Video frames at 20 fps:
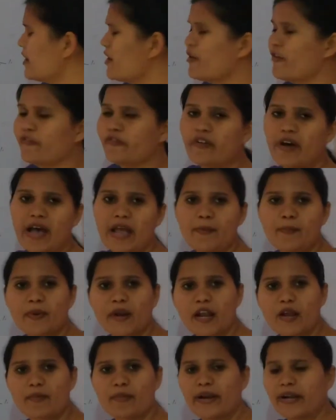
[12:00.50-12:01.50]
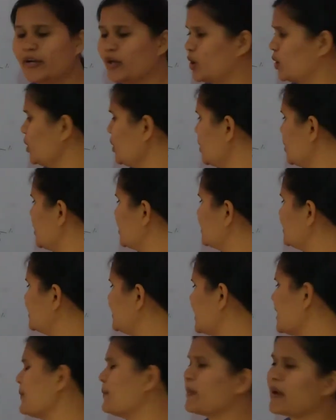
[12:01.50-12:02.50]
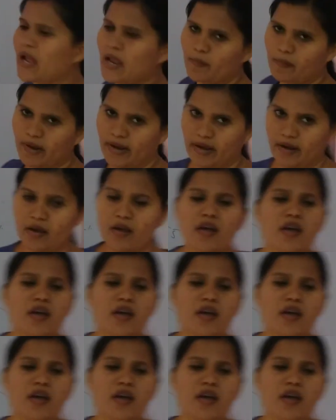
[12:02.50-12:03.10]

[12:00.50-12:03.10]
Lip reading: 5' end to 3' end.